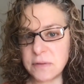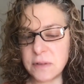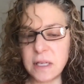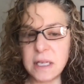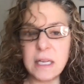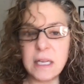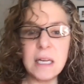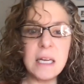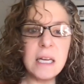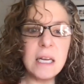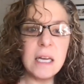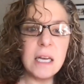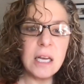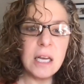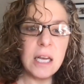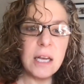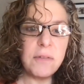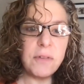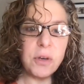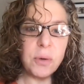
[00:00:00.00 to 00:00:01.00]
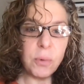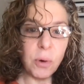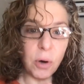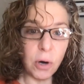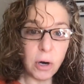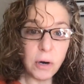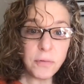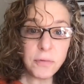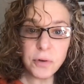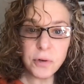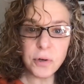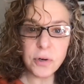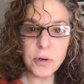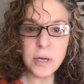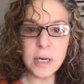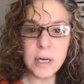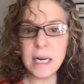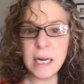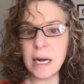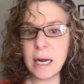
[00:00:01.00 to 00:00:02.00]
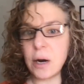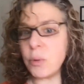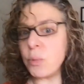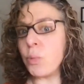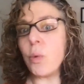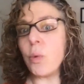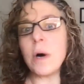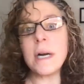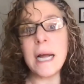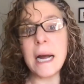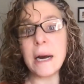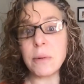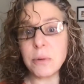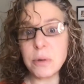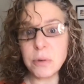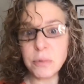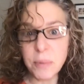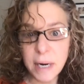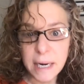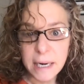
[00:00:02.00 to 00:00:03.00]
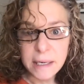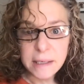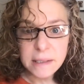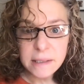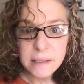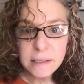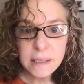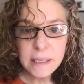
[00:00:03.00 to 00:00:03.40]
Like if you offer an, a one hour rate,